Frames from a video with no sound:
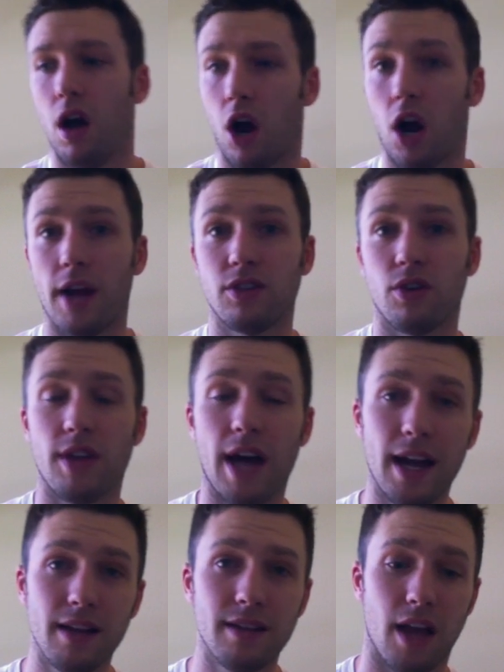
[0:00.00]
All right, so
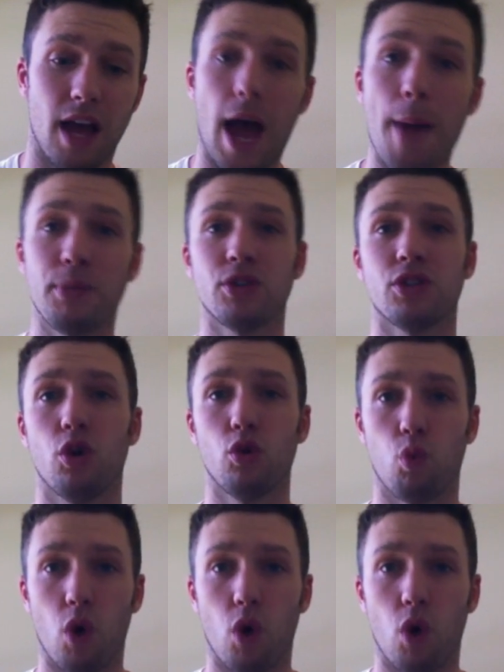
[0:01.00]
that is episode